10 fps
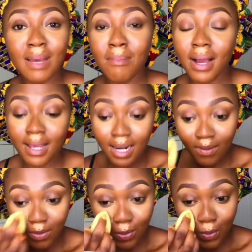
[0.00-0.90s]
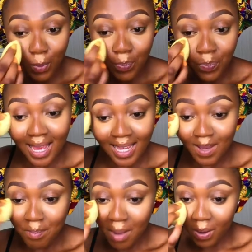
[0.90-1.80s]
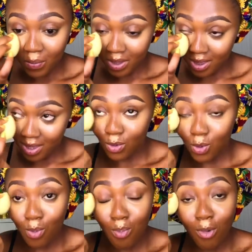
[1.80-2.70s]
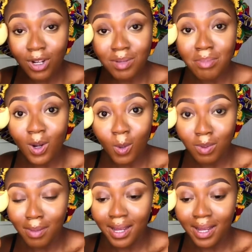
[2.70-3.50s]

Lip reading: came back in level 2, I came back with so much makeup in my